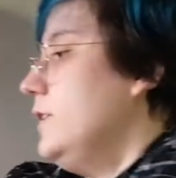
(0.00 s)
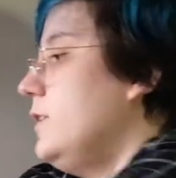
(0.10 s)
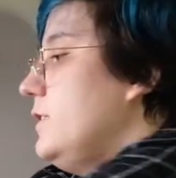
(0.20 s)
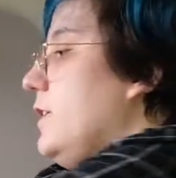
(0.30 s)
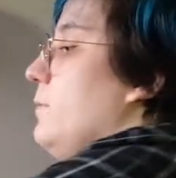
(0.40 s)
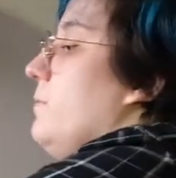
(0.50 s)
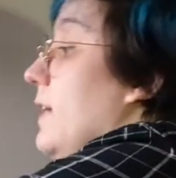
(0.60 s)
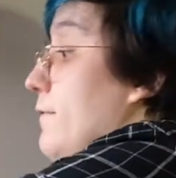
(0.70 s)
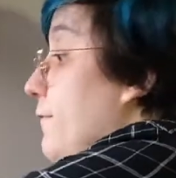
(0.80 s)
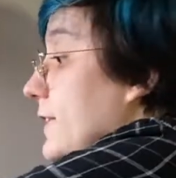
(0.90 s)
So
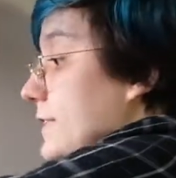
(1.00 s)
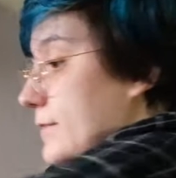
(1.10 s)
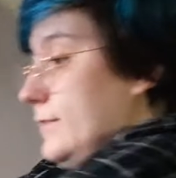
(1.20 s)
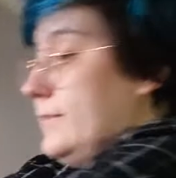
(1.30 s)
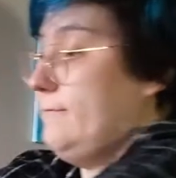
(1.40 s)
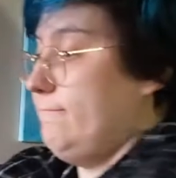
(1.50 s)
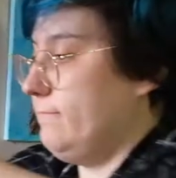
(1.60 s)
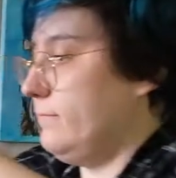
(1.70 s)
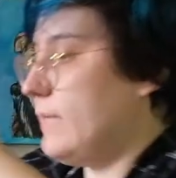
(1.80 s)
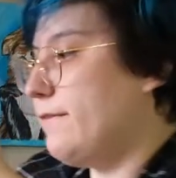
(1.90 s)
it
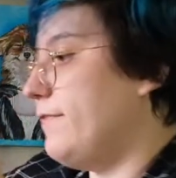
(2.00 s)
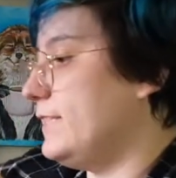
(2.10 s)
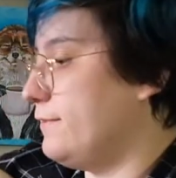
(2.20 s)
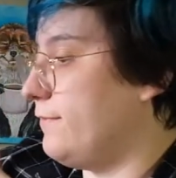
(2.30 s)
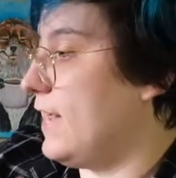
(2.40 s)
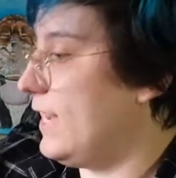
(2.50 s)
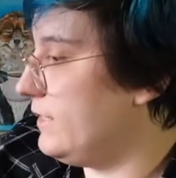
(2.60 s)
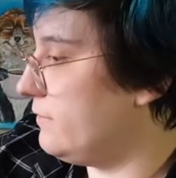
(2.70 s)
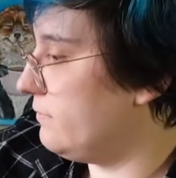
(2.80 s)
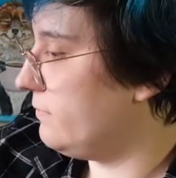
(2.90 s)
fits fine.